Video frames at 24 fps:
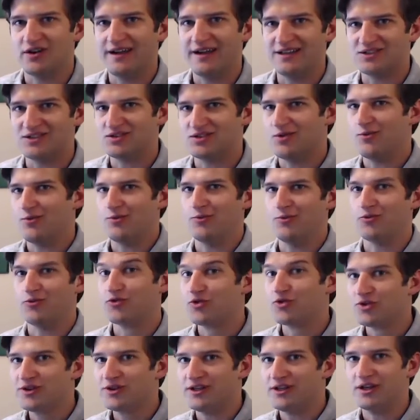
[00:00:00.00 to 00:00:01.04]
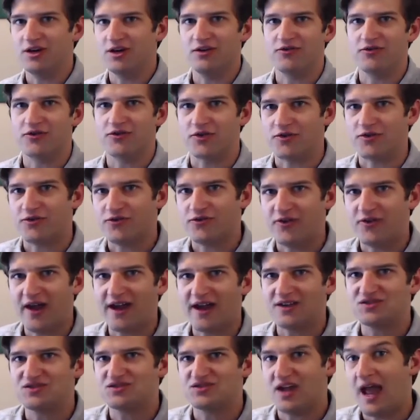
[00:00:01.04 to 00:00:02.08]
It's really good for
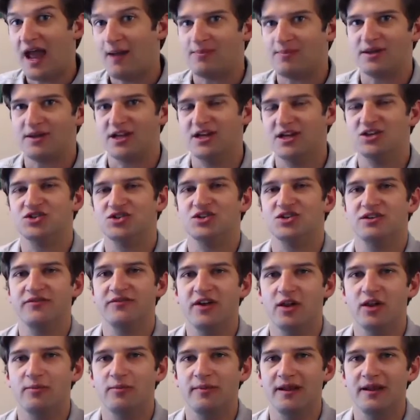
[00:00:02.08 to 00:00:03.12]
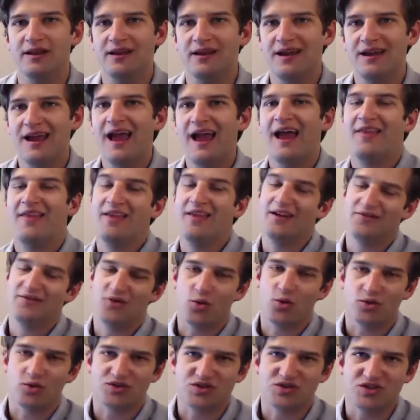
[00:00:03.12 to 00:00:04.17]
fast application development, and that, of
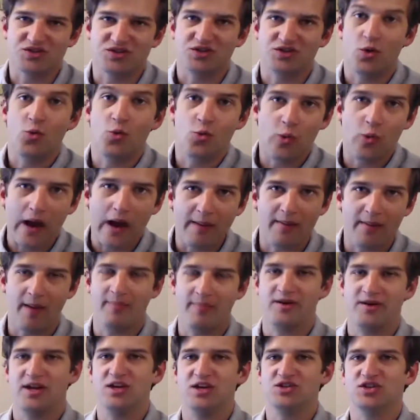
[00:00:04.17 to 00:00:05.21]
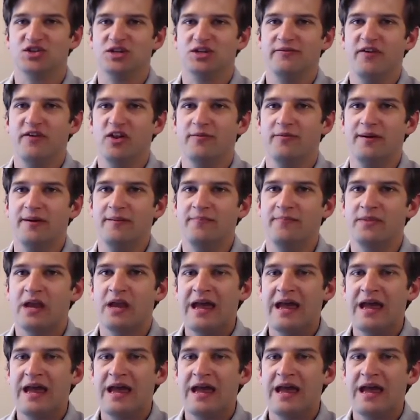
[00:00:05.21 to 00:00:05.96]
course, is web application development.